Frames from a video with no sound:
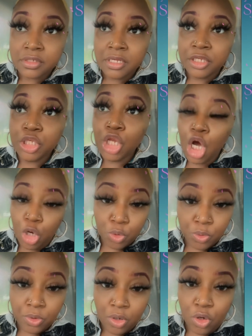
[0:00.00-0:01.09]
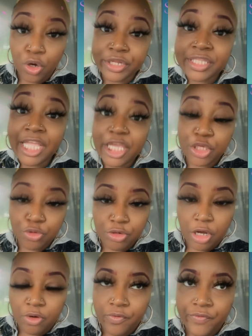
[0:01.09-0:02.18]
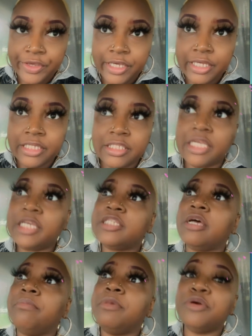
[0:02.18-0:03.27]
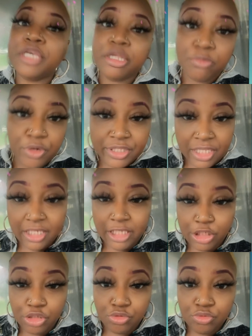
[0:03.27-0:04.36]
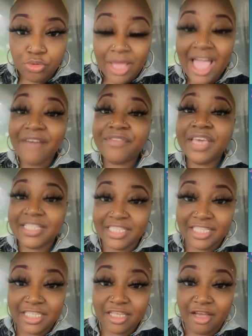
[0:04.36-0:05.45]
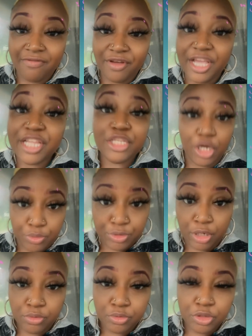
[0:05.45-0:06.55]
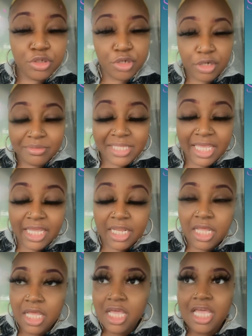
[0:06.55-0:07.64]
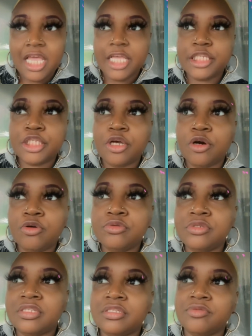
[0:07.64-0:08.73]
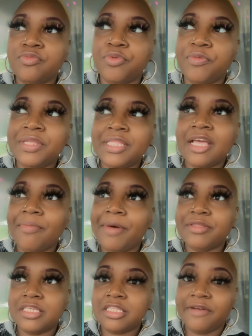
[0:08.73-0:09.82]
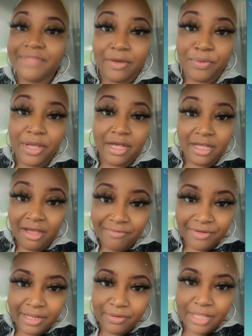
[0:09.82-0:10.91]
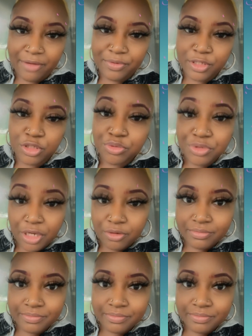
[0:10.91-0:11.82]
know, or think you know, there's a million more things that you have yet to discover and don't know. You know what I'm saying? And so when we think about the stuff that we're uncovering and that we do know,